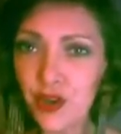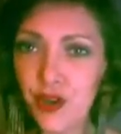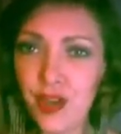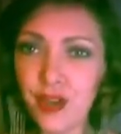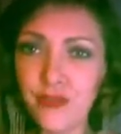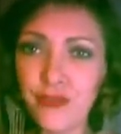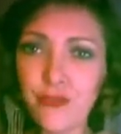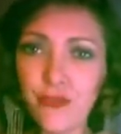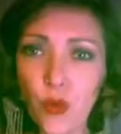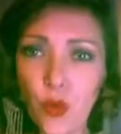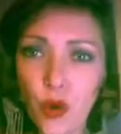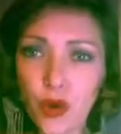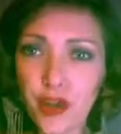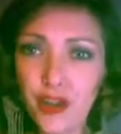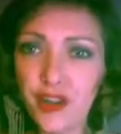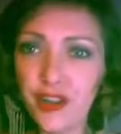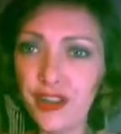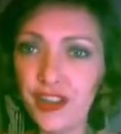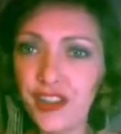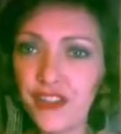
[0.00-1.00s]
on for
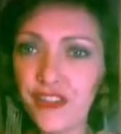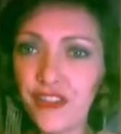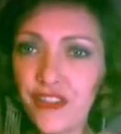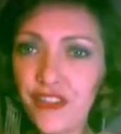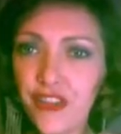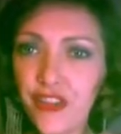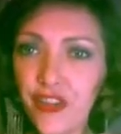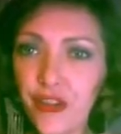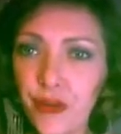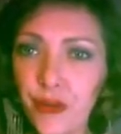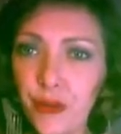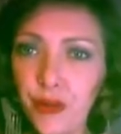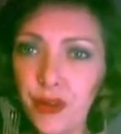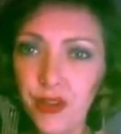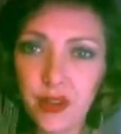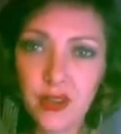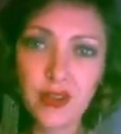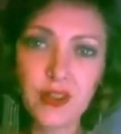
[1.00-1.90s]
you to listen to.